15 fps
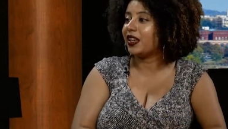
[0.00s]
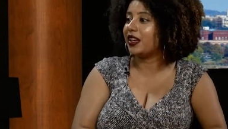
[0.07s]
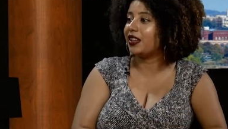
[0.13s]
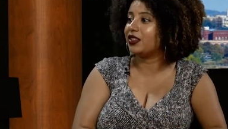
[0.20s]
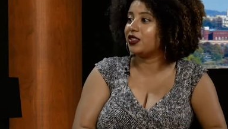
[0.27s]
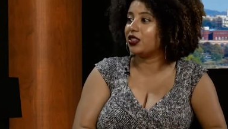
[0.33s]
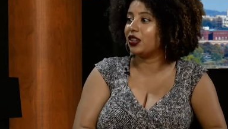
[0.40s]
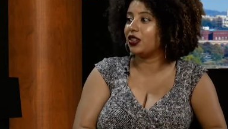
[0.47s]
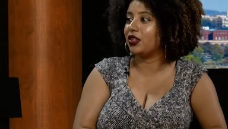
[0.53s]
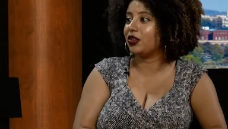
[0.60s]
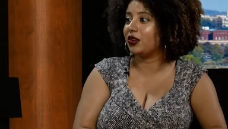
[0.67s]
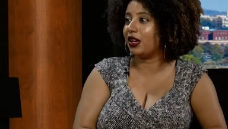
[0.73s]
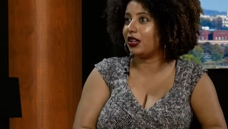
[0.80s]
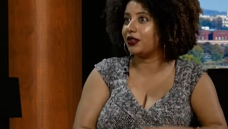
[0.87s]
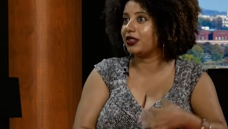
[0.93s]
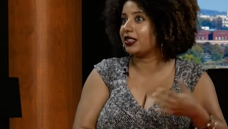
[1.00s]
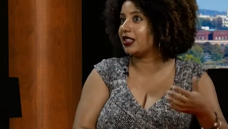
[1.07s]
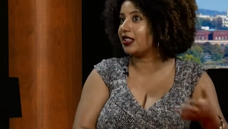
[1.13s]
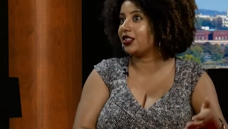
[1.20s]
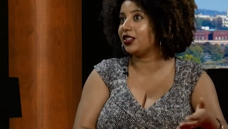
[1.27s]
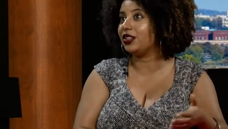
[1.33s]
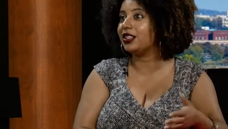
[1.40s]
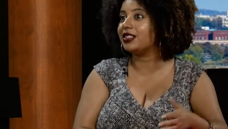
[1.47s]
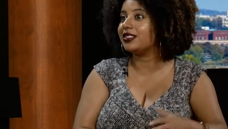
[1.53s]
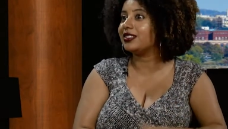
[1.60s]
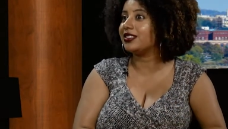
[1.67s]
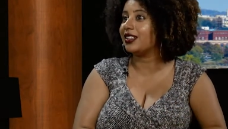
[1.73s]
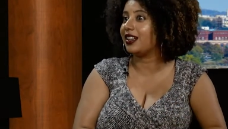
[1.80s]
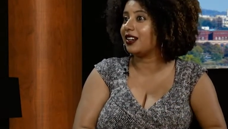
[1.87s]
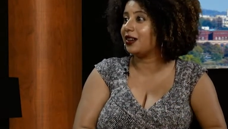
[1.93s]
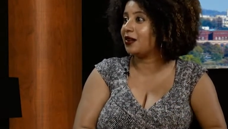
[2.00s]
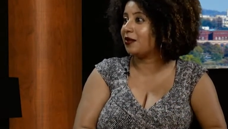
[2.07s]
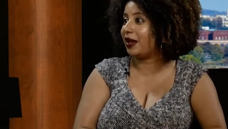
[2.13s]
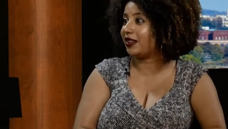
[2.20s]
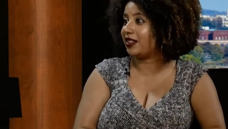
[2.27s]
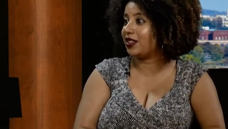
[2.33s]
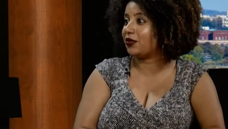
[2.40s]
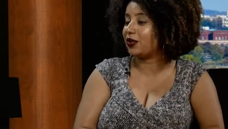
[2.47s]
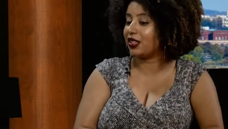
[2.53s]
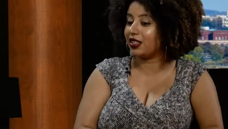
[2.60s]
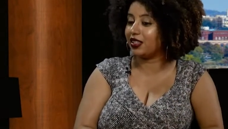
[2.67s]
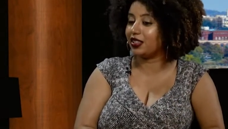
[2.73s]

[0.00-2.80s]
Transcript: And so I was like, you know what, um, I think we can